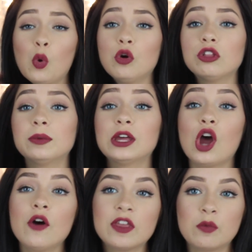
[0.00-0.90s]
Or they're
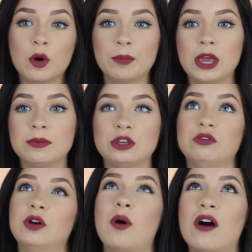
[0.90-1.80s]
like, oh, they won't baby
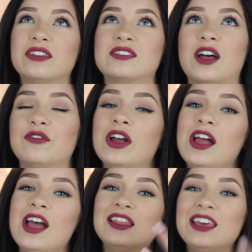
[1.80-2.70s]
you, know, all this stuff.
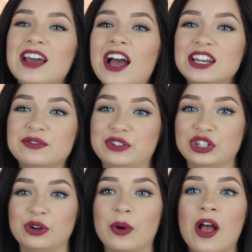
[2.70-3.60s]
They kind of
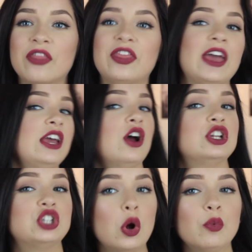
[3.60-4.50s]
do.
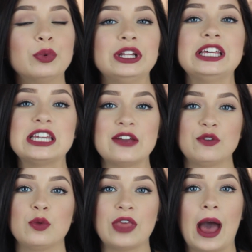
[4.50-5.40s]
They don't really
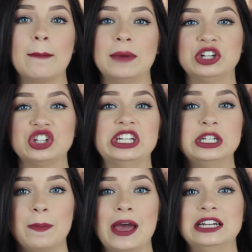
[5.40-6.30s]
give you that much
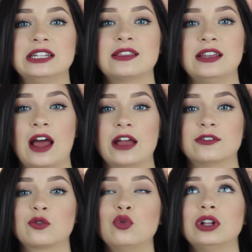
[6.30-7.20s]
independence in
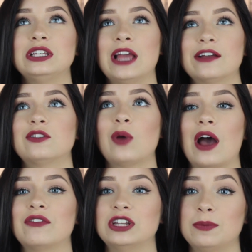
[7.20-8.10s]
high school. Yes, you
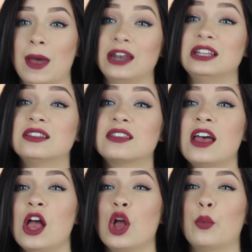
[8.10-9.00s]
have independence
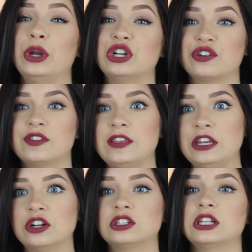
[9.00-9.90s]
when you're a
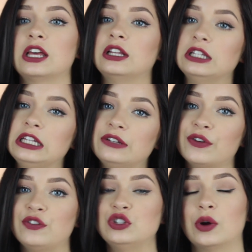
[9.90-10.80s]
senior to like leave
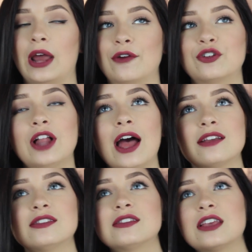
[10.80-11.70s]
if you don't have class and